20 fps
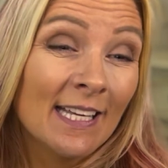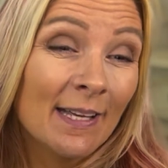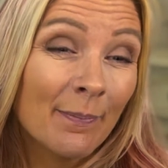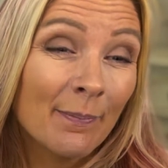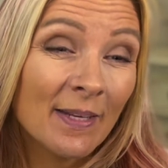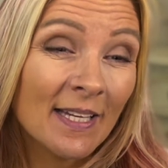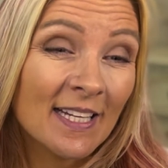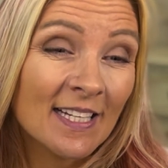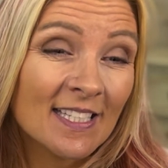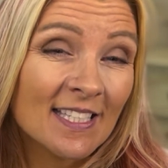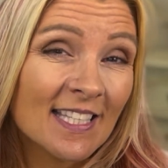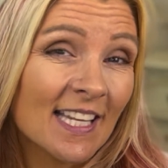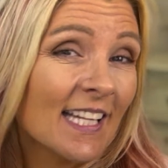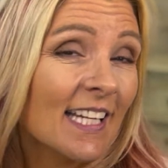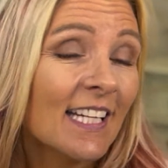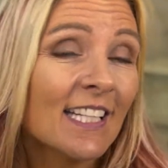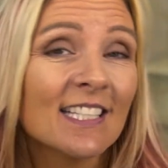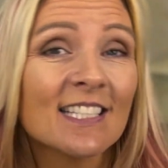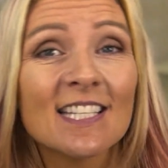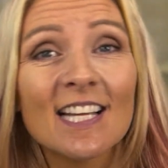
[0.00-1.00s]
means that
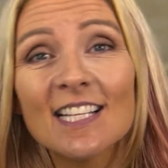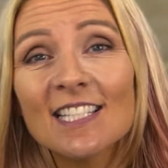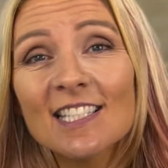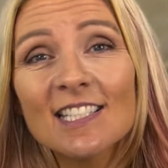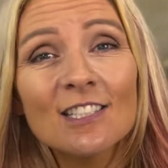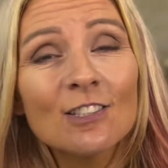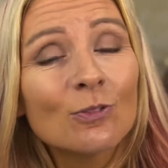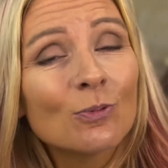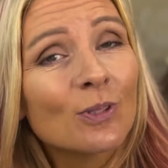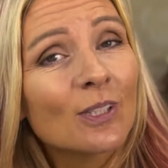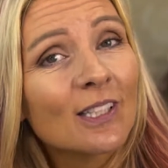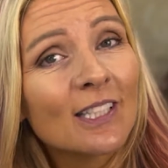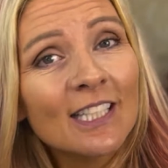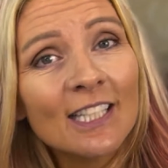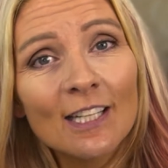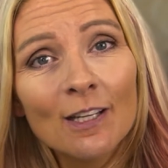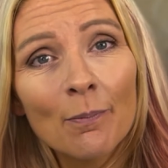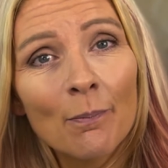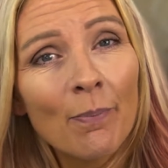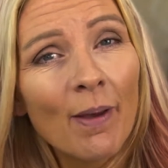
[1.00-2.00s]
it doesn't really
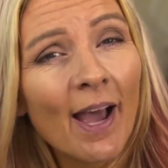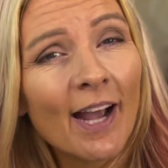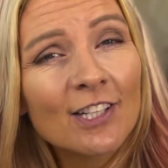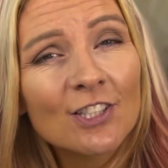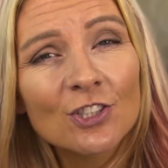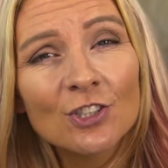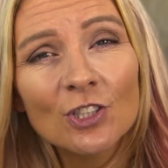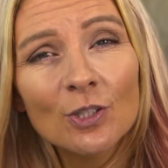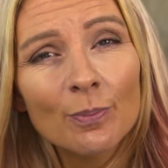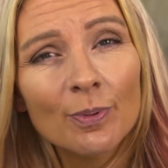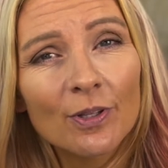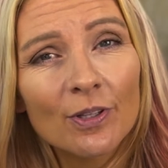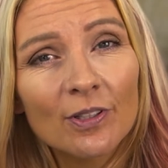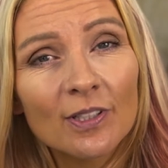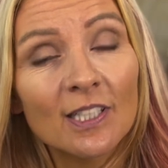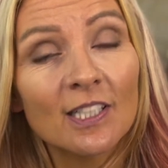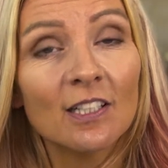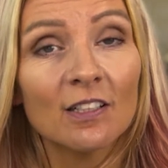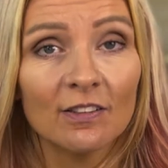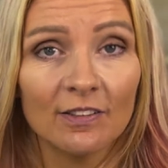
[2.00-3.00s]
impact your
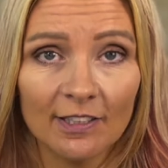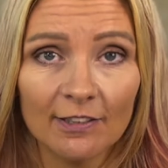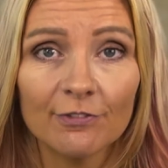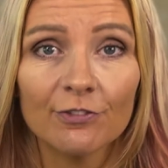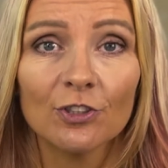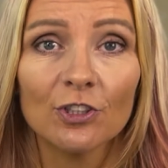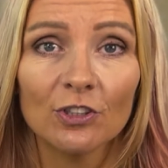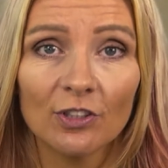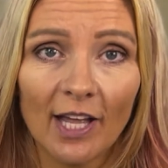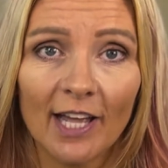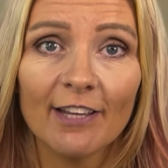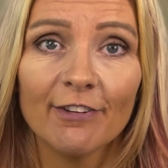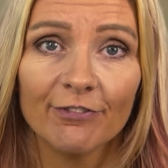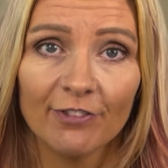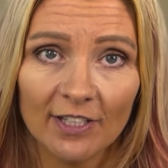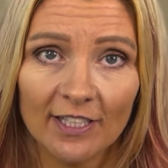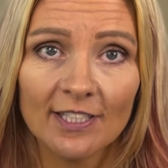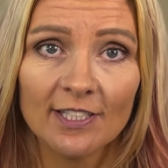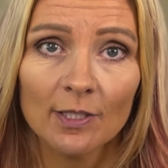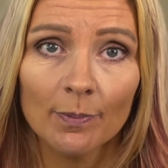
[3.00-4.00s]
ability to live your life
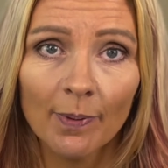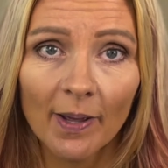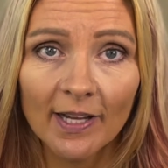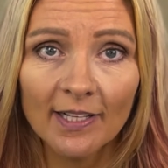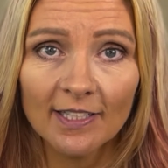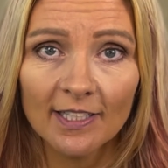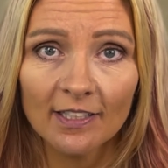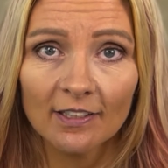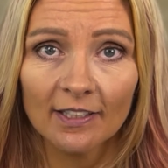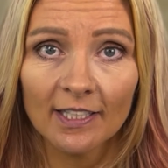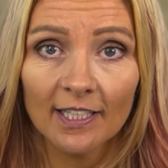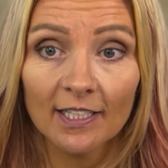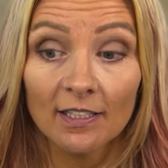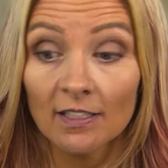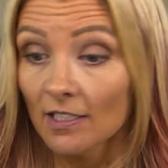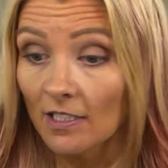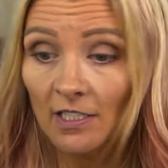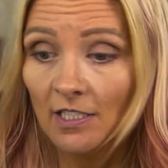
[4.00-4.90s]
independently.